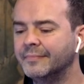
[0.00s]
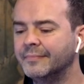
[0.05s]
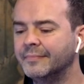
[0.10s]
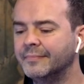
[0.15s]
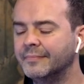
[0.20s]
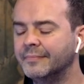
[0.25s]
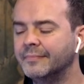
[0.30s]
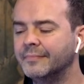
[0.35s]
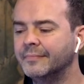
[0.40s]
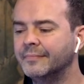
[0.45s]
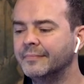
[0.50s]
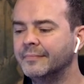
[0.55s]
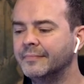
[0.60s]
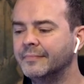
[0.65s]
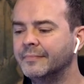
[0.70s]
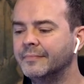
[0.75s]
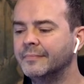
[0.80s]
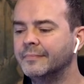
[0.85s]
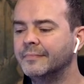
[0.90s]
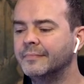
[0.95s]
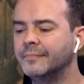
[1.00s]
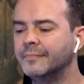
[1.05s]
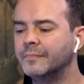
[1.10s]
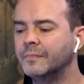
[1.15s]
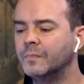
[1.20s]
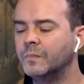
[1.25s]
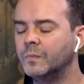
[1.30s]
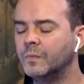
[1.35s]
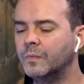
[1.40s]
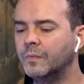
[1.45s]

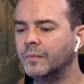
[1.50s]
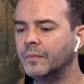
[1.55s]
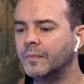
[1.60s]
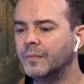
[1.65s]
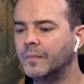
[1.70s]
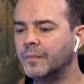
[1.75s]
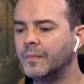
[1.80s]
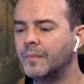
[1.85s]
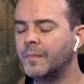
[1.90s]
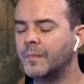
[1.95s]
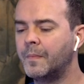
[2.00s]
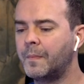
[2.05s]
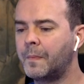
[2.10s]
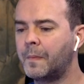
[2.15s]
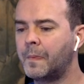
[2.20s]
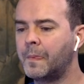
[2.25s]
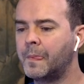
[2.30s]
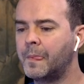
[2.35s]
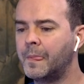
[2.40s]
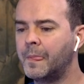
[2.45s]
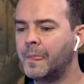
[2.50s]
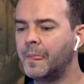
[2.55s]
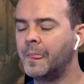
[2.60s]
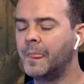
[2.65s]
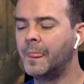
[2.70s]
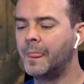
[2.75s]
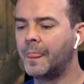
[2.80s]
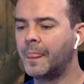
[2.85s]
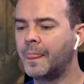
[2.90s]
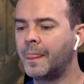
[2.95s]

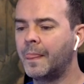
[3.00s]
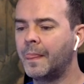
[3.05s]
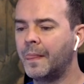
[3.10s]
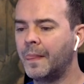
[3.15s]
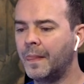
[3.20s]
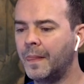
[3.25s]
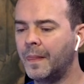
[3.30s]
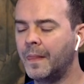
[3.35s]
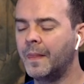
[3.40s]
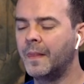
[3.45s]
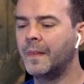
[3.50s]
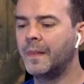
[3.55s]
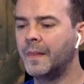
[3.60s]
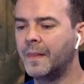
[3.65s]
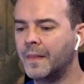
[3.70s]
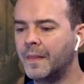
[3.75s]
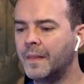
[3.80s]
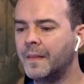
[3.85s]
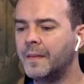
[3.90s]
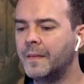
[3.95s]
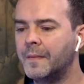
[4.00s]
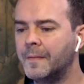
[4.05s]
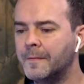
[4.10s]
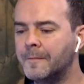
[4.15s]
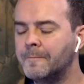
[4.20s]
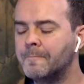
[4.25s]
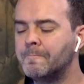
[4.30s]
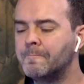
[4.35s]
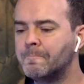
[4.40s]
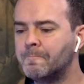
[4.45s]

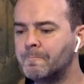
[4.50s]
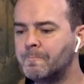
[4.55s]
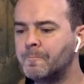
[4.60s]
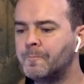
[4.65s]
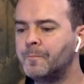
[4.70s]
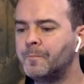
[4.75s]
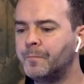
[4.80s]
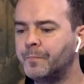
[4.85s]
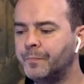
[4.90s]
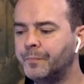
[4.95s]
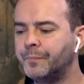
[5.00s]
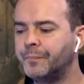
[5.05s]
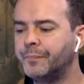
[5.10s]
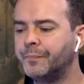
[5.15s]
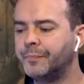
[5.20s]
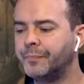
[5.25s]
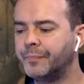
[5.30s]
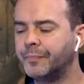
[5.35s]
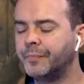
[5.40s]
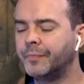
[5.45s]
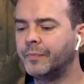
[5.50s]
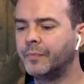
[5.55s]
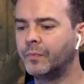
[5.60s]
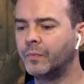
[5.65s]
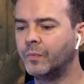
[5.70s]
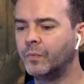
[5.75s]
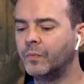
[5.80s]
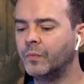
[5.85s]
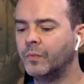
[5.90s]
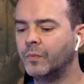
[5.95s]

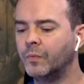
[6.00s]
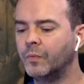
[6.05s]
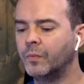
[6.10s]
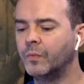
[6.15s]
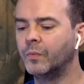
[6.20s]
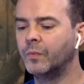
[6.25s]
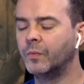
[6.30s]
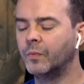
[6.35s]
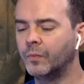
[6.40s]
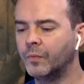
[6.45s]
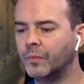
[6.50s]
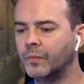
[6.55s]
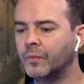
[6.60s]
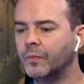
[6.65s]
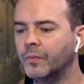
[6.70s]
This person isn't speaking.